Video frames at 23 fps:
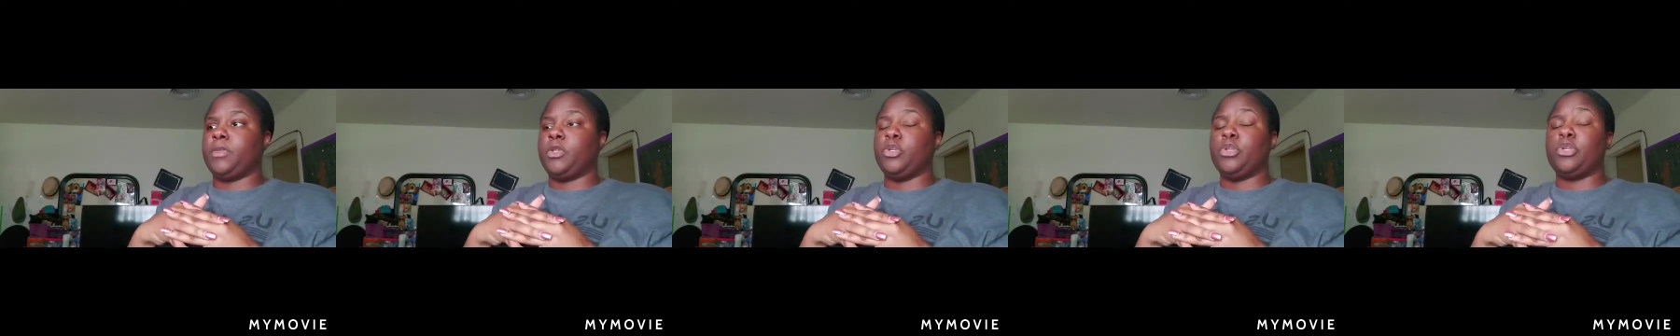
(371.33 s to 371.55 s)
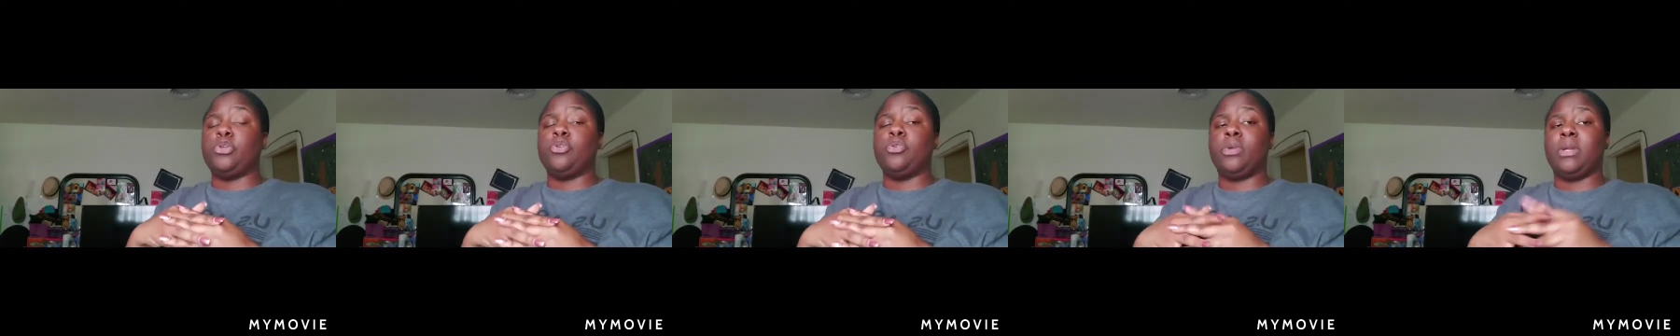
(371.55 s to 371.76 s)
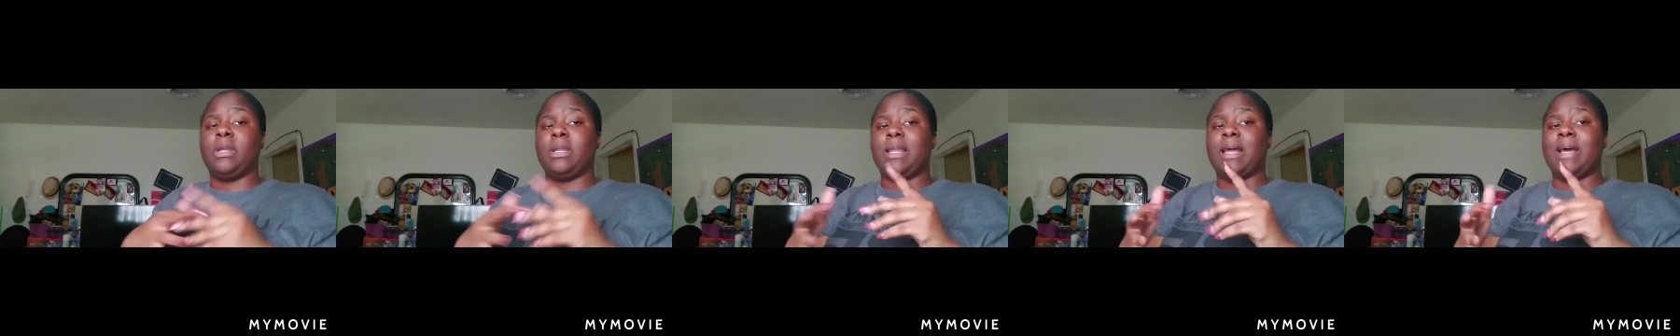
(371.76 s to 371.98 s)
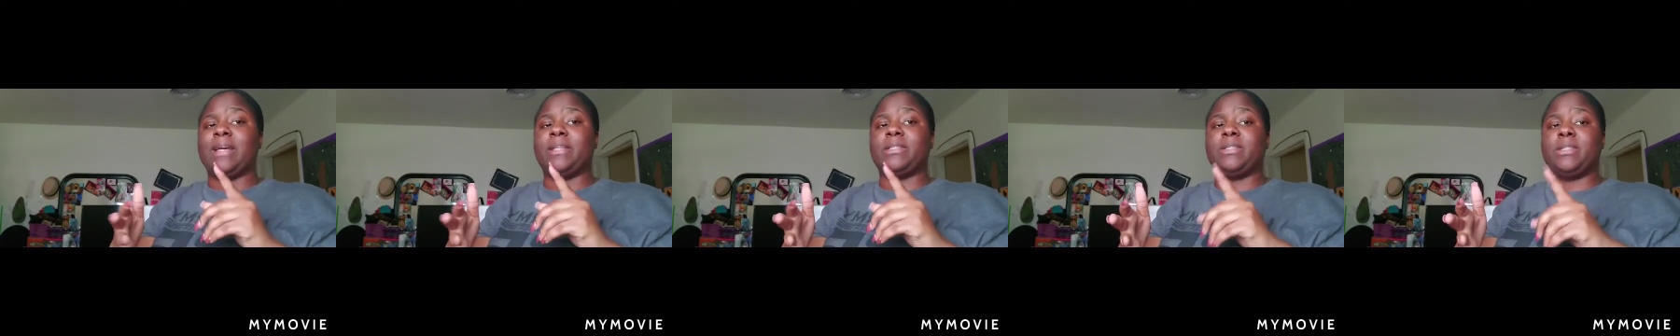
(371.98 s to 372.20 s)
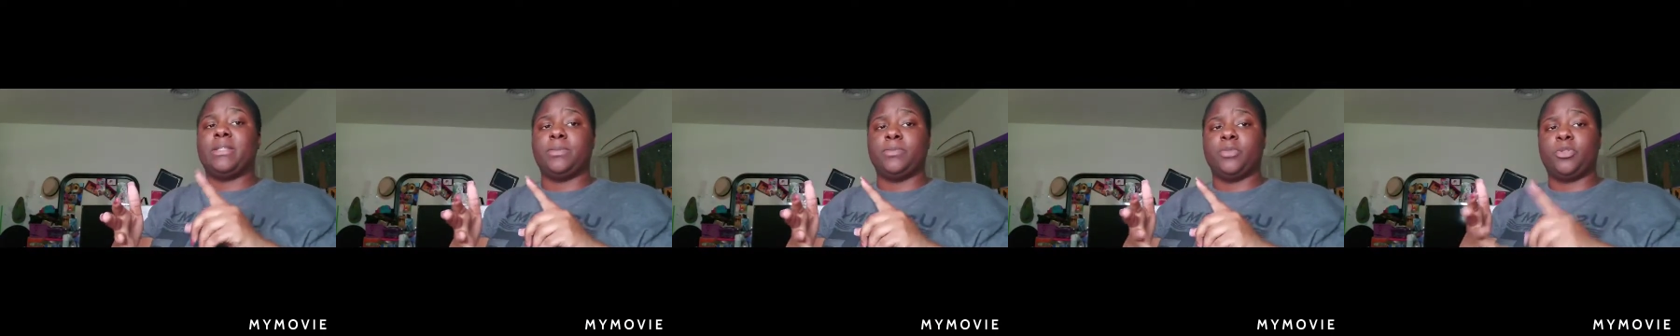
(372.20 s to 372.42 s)

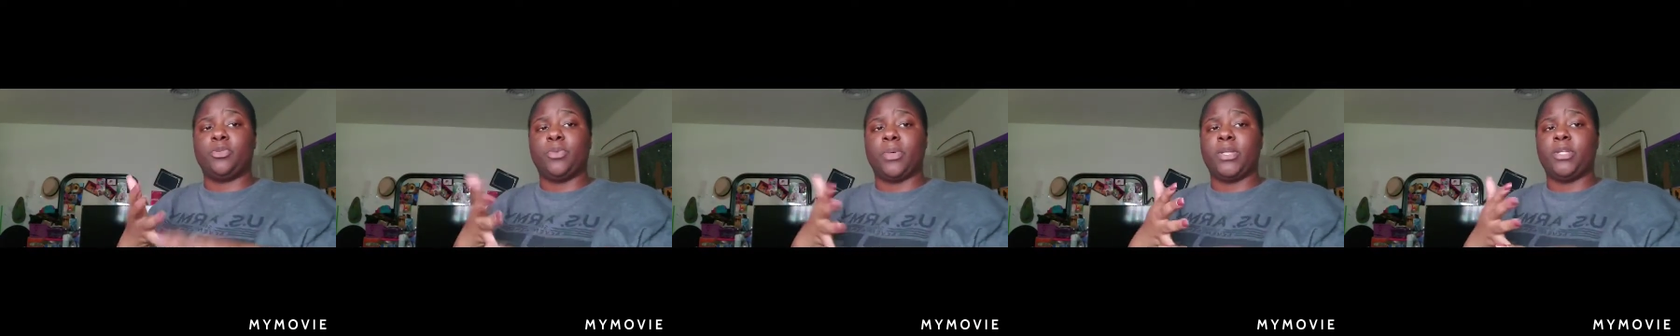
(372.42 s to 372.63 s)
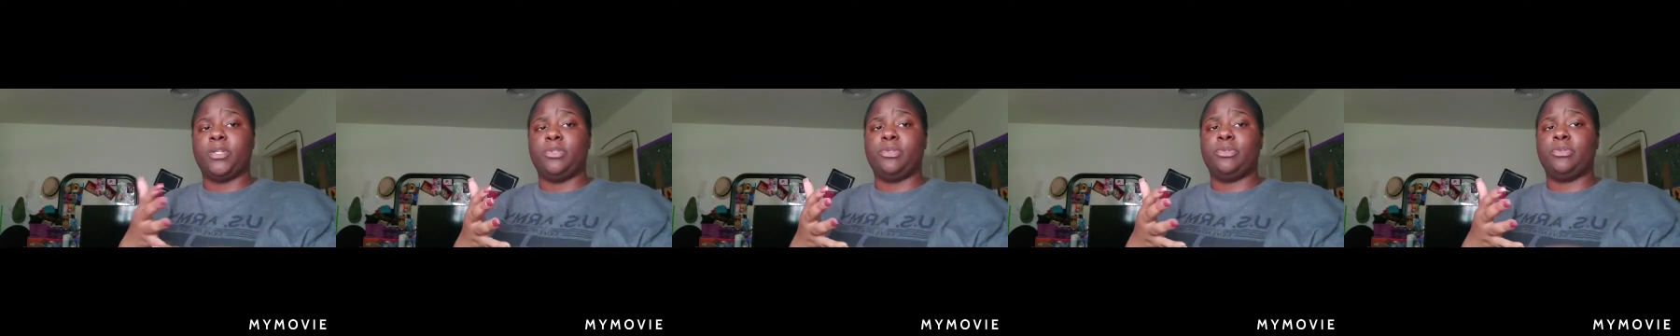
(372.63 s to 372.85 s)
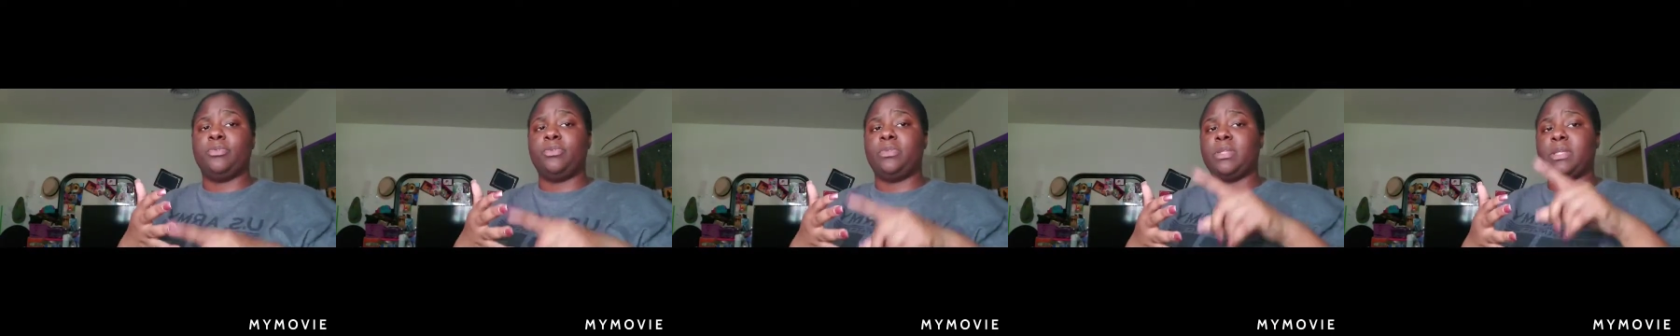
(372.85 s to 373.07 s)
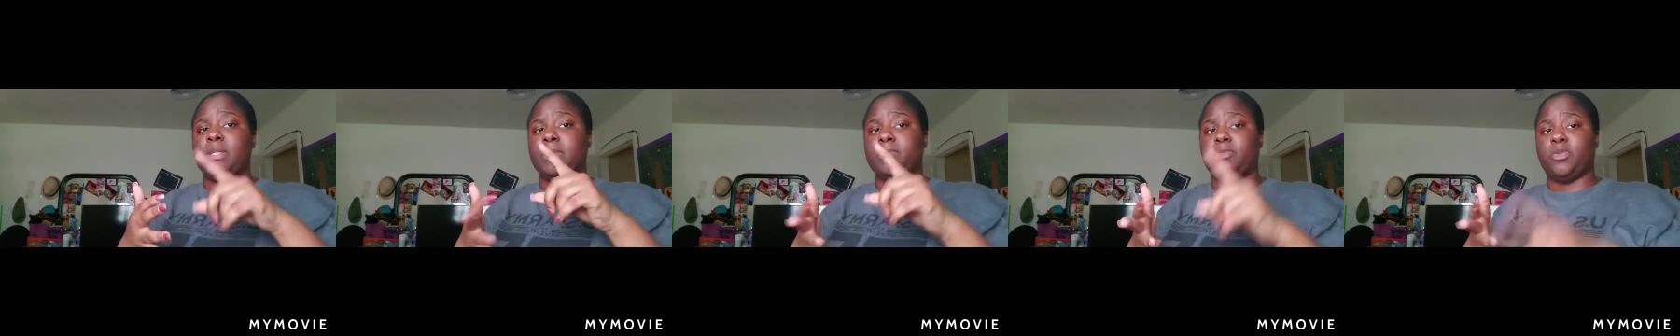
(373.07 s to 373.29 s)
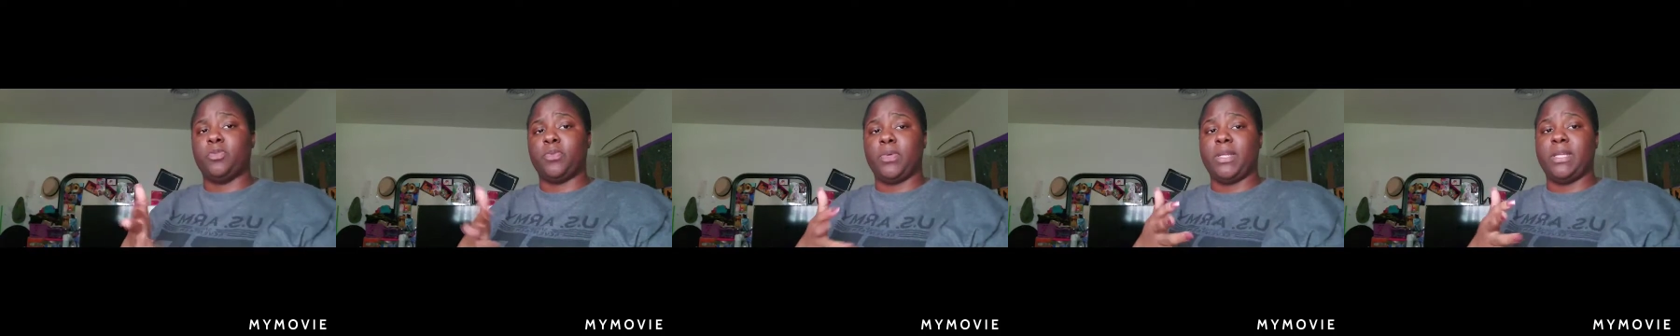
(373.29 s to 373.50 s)
Utilize them 22s and
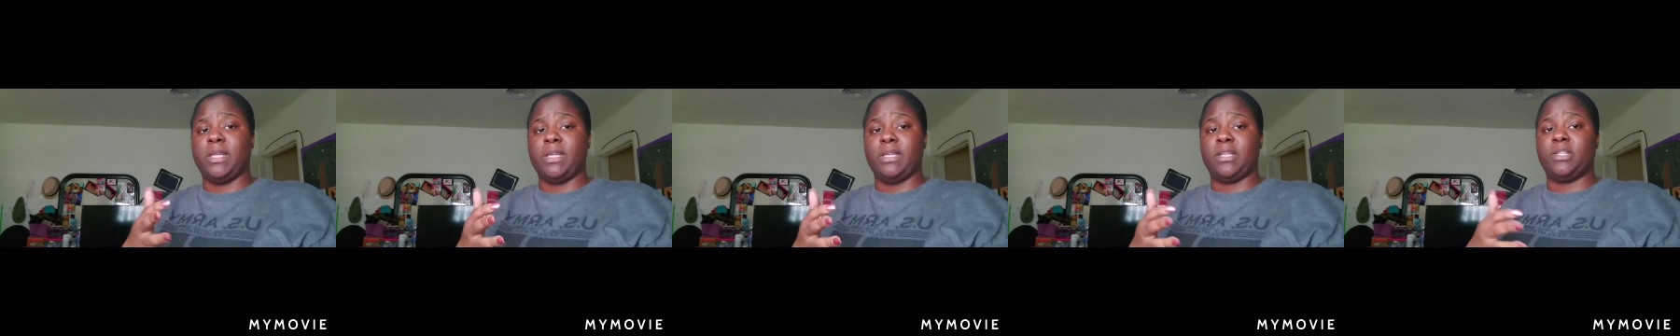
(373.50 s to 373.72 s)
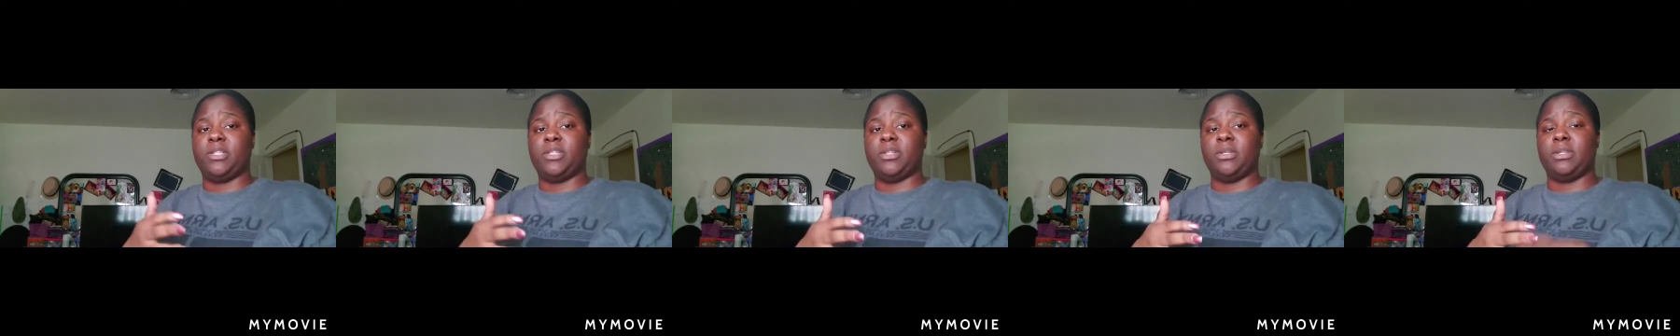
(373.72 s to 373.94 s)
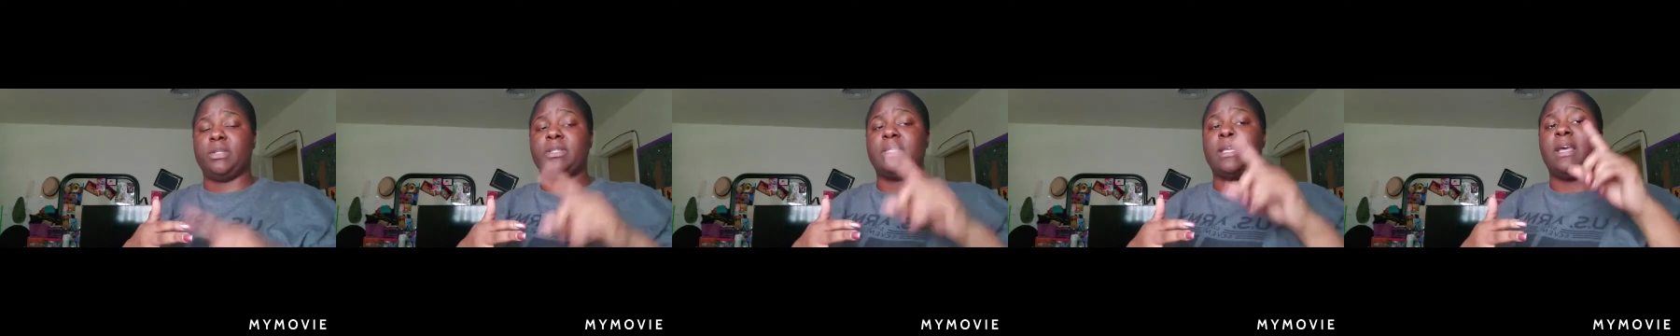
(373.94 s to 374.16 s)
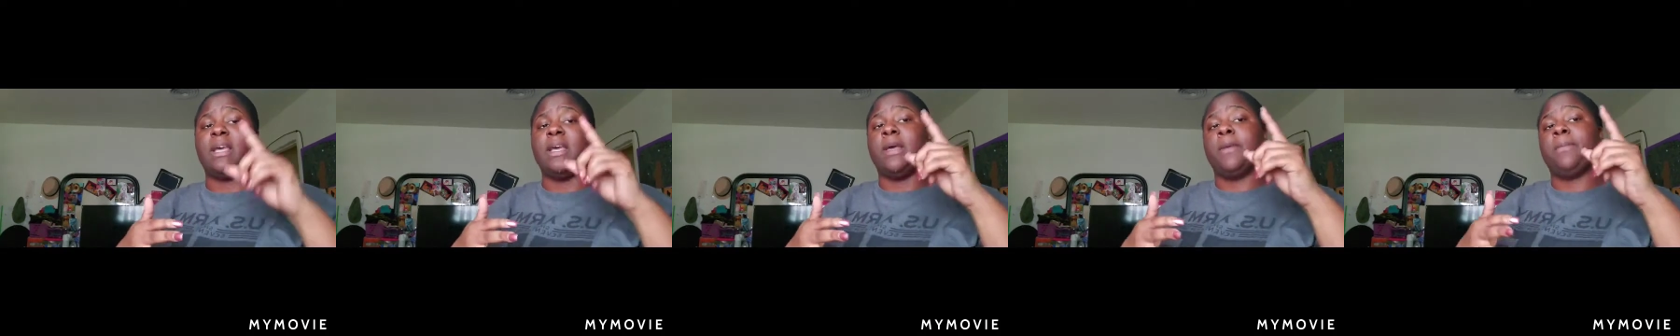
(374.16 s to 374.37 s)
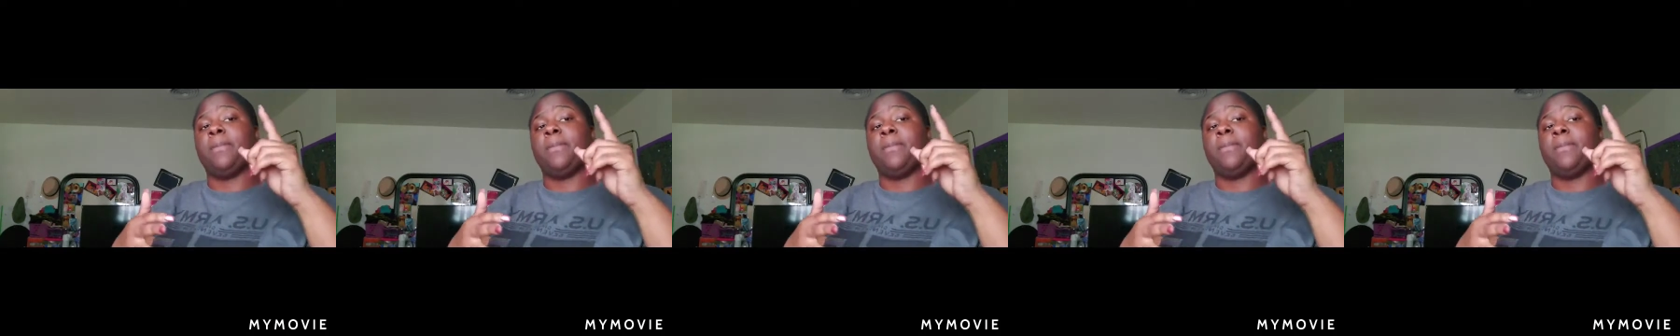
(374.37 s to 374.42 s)
them 20 inches